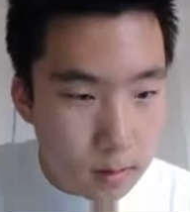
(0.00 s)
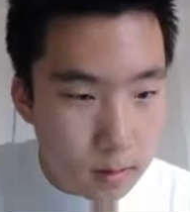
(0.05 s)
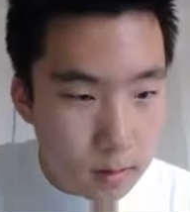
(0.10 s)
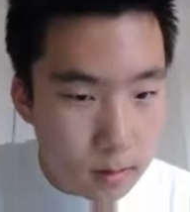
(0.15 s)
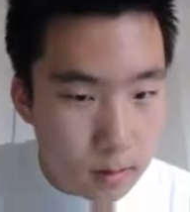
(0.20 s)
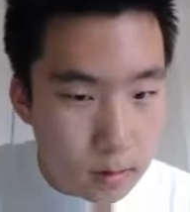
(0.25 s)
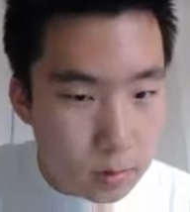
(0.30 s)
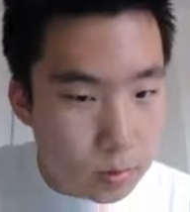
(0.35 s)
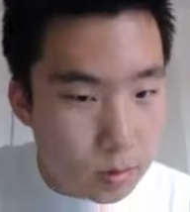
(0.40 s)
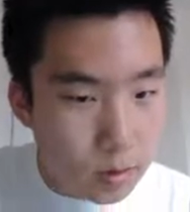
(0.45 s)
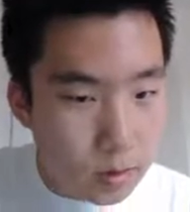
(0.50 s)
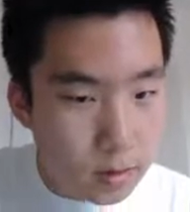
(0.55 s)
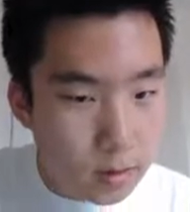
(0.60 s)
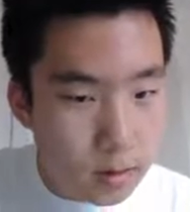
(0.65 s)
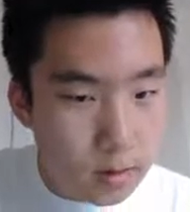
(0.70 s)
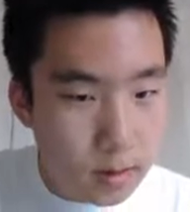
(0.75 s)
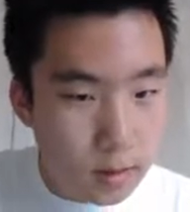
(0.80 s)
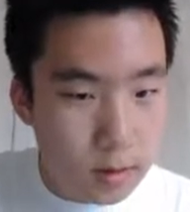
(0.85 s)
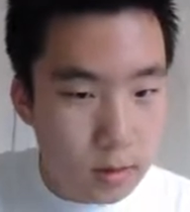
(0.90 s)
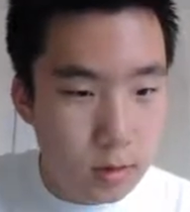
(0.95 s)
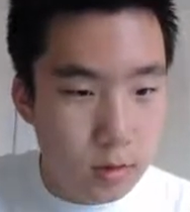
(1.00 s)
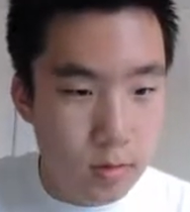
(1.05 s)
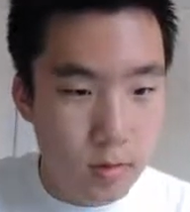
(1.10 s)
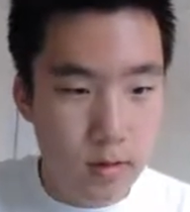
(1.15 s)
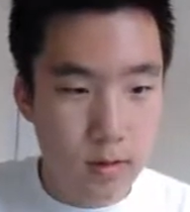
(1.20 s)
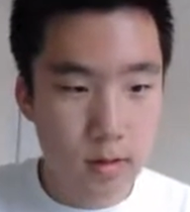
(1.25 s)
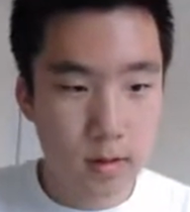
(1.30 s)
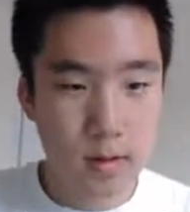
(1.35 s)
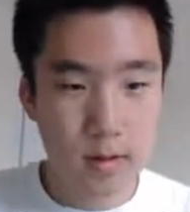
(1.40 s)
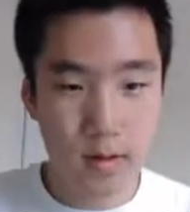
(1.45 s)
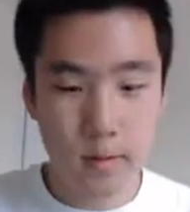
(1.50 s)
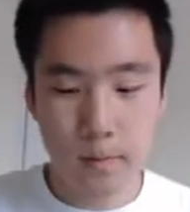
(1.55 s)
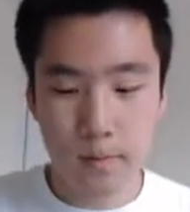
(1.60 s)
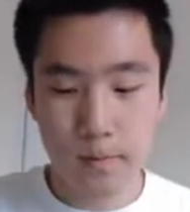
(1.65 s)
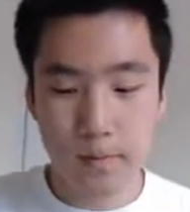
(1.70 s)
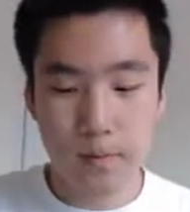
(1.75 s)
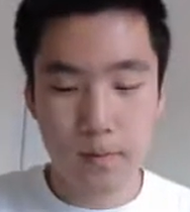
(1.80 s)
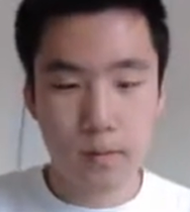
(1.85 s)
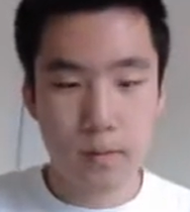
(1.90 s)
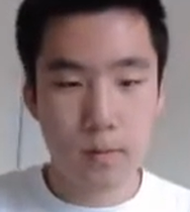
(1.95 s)
So we got this extra one. Okay.
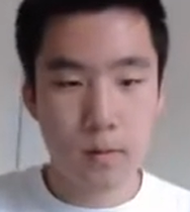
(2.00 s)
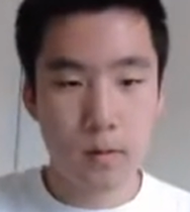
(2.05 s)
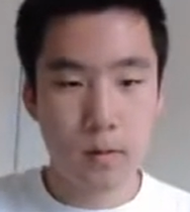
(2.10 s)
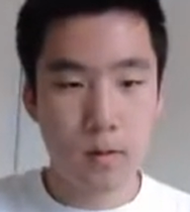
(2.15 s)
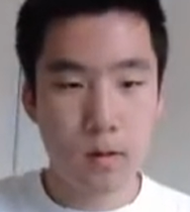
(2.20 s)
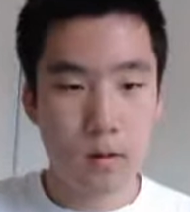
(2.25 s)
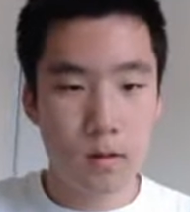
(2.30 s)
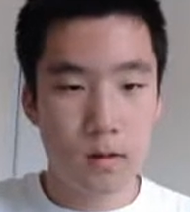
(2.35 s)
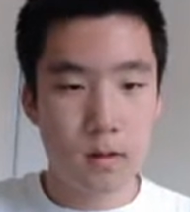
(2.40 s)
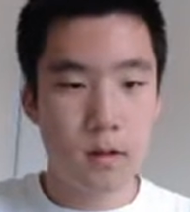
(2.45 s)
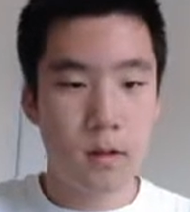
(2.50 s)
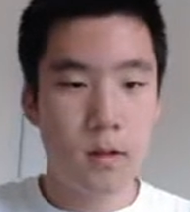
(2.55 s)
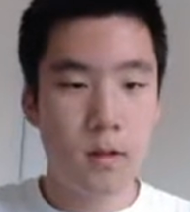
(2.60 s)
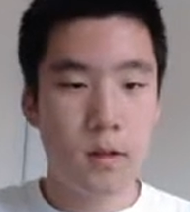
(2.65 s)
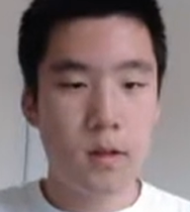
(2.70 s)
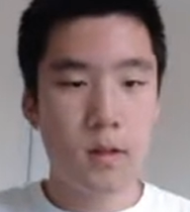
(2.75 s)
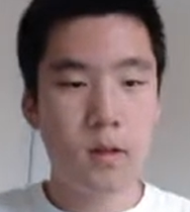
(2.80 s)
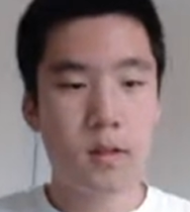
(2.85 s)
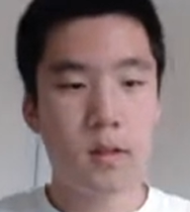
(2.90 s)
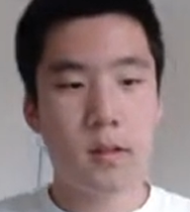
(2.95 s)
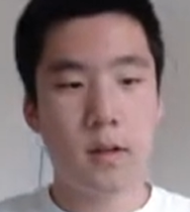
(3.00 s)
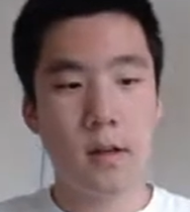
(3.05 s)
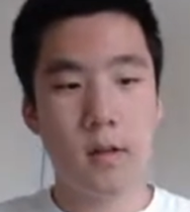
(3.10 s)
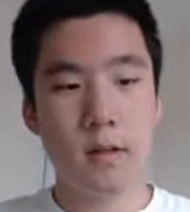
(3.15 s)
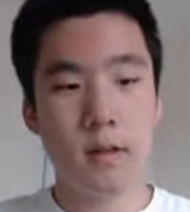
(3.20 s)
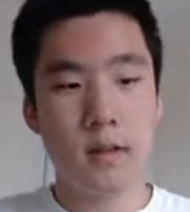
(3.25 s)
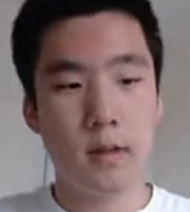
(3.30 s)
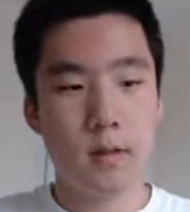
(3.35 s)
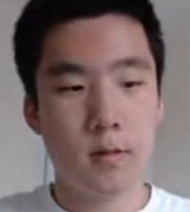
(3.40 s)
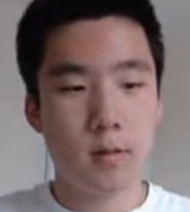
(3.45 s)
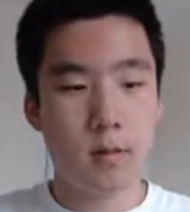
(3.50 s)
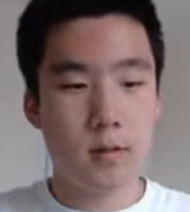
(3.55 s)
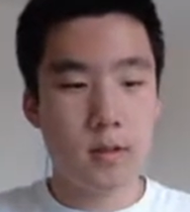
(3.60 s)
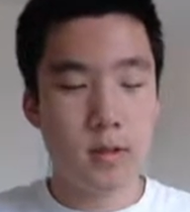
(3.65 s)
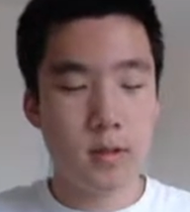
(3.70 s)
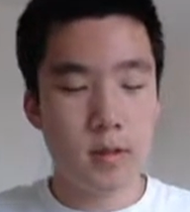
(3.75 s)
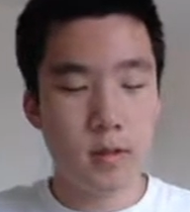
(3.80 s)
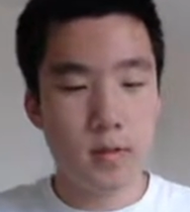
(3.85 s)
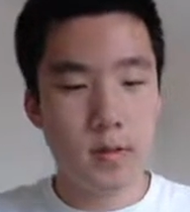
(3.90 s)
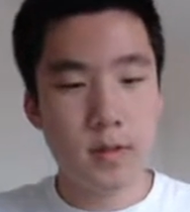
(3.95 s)
Dot
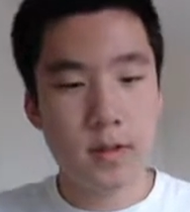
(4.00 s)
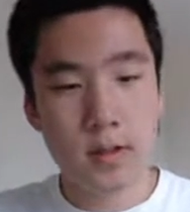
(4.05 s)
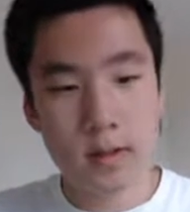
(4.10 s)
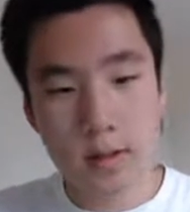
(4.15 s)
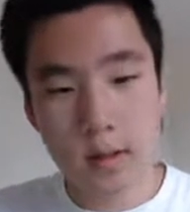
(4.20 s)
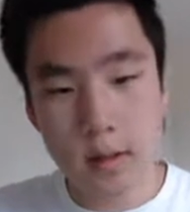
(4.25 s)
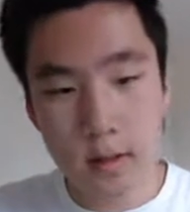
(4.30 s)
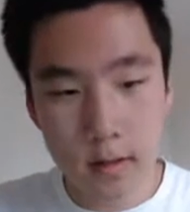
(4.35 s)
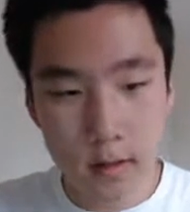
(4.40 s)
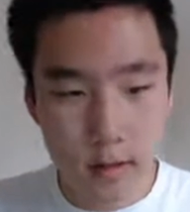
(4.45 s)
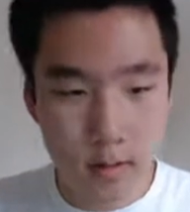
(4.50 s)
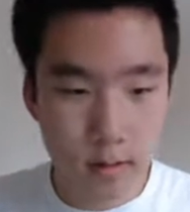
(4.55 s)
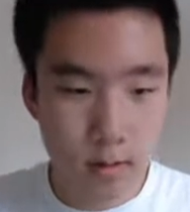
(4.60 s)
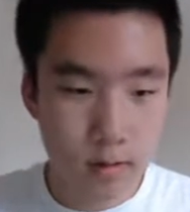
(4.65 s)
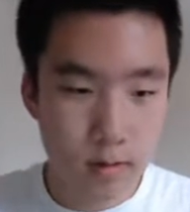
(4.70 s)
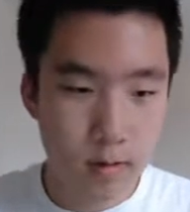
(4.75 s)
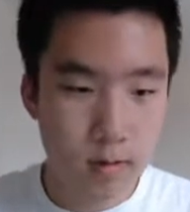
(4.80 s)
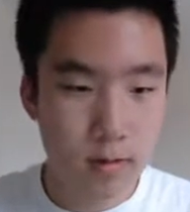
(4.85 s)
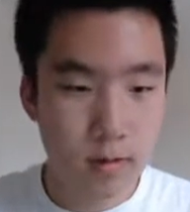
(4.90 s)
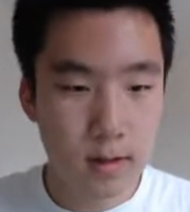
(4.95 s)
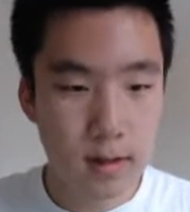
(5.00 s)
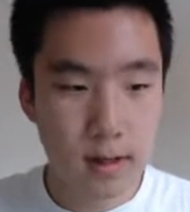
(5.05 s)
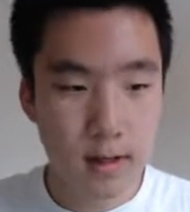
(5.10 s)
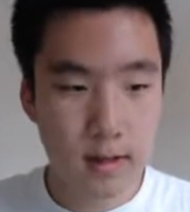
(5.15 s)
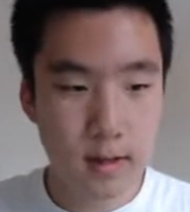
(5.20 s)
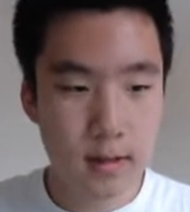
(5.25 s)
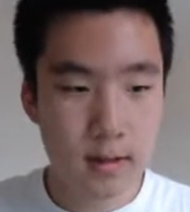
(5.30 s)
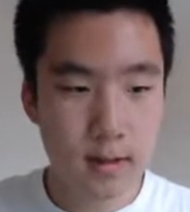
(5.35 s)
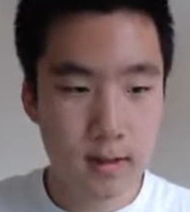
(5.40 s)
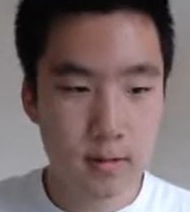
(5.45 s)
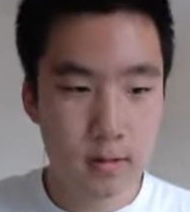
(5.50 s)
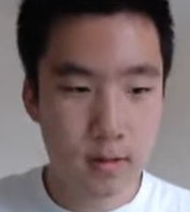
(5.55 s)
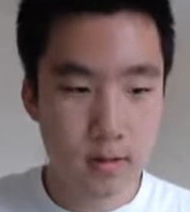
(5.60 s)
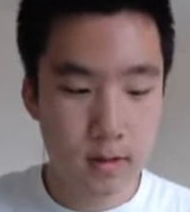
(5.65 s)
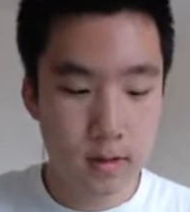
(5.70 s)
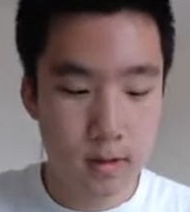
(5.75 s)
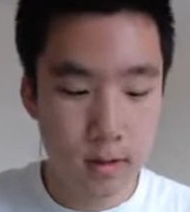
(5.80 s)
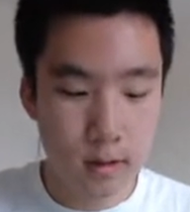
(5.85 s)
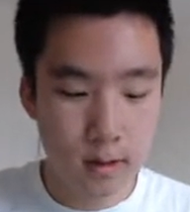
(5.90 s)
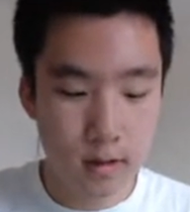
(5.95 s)
equals, so if it's not equal to x, then we'll
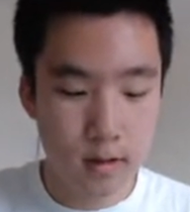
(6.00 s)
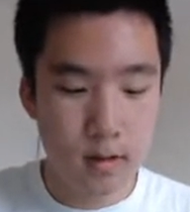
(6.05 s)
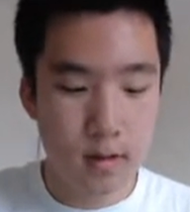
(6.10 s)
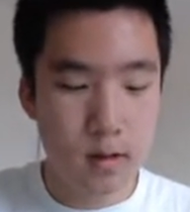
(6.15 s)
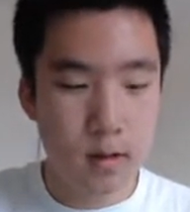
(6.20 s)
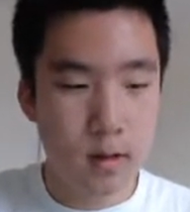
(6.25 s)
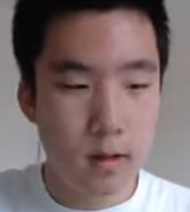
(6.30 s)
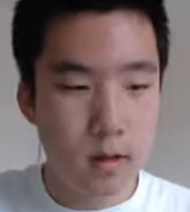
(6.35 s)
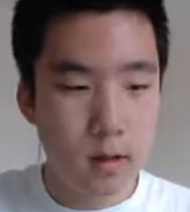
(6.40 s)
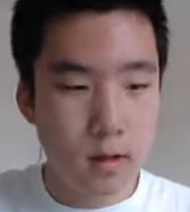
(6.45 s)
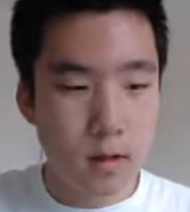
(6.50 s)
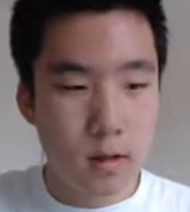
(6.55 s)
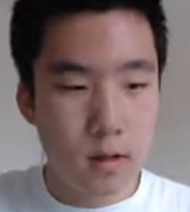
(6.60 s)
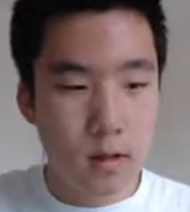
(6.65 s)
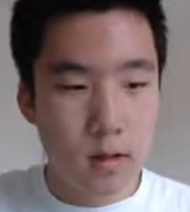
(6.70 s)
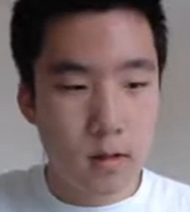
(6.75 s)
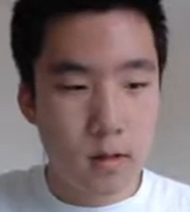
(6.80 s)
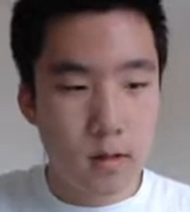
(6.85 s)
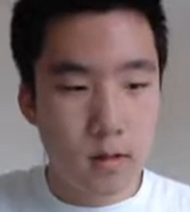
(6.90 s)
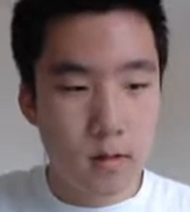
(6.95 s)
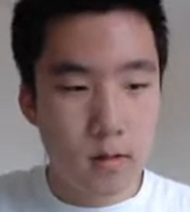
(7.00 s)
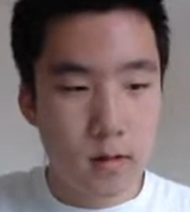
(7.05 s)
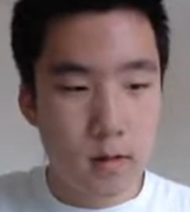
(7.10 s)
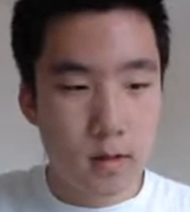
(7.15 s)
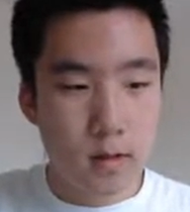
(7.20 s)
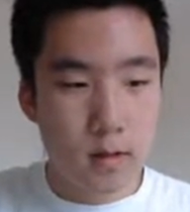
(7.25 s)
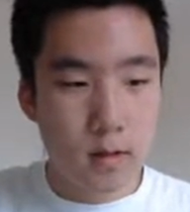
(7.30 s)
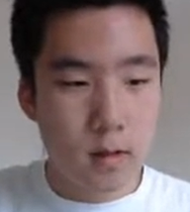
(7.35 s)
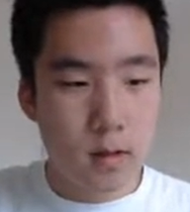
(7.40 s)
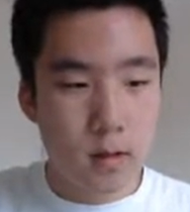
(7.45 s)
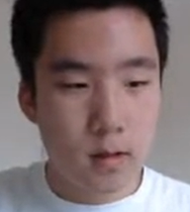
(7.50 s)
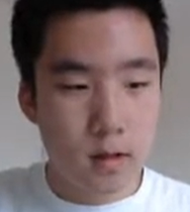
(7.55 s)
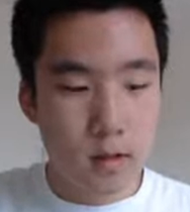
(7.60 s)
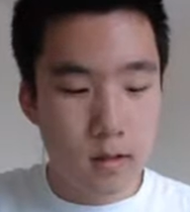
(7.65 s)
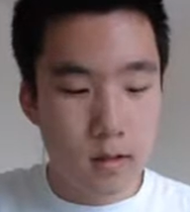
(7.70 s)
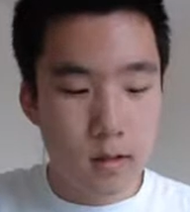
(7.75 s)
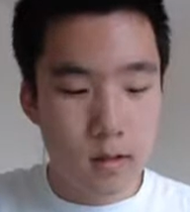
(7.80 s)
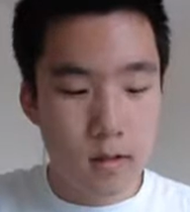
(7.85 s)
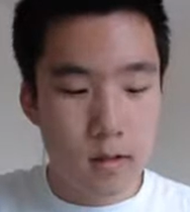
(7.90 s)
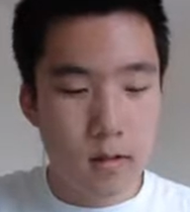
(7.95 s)
say
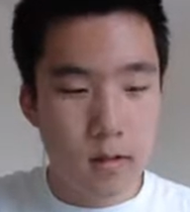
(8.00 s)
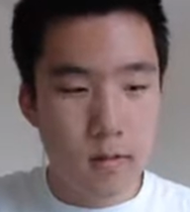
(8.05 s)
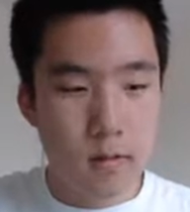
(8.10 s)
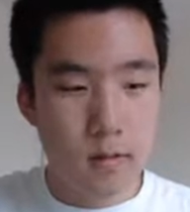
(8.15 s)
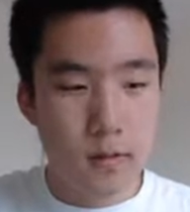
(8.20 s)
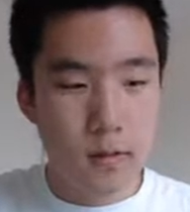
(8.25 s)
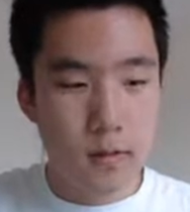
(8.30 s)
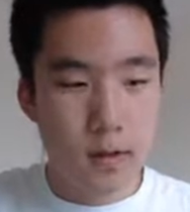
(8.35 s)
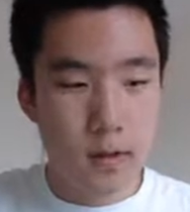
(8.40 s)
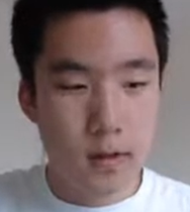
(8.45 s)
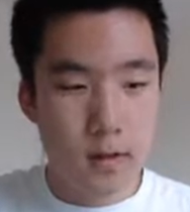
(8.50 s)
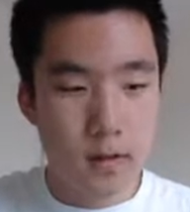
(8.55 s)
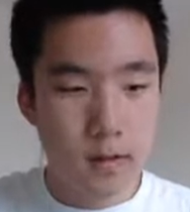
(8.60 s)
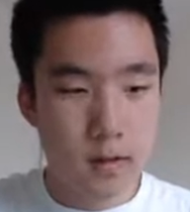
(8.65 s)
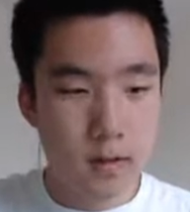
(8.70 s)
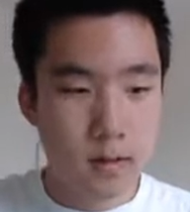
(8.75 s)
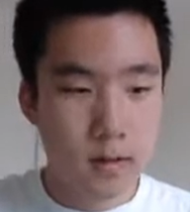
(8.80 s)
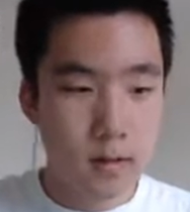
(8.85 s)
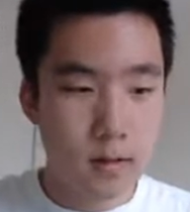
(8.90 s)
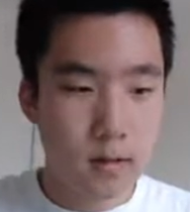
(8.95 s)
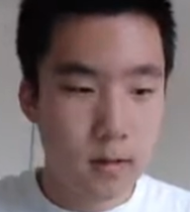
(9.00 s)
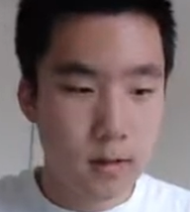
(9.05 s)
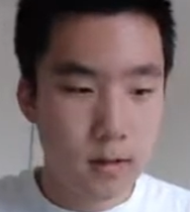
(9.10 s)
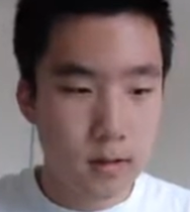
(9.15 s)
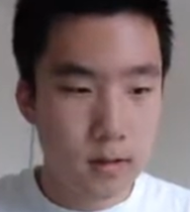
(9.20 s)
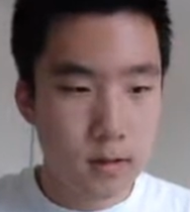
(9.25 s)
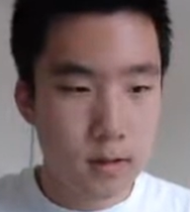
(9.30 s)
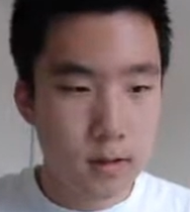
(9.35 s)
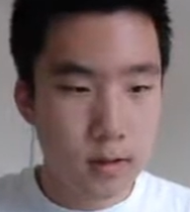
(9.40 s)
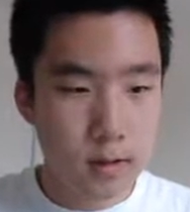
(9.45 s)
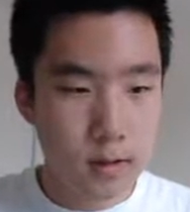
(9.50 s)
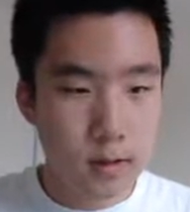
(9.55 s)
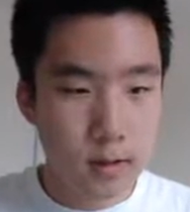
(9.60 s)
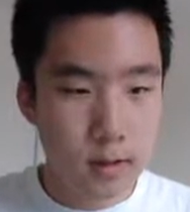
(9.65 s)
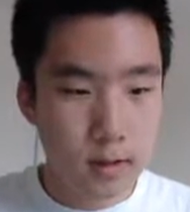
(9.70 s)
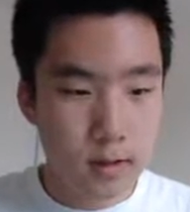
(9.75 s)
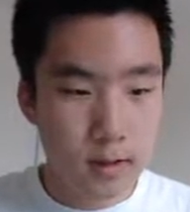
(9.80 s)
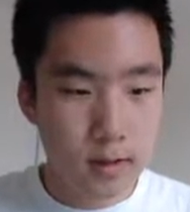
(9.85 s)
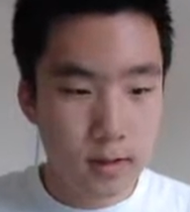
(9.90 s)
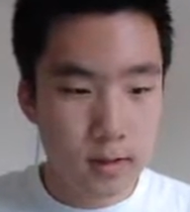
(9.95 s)
return false. Let's try
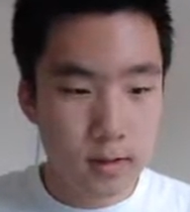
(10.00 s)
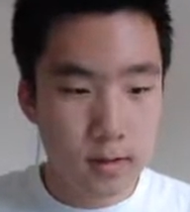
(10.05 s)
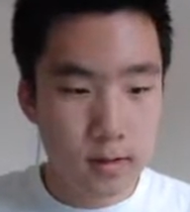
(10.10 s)
now.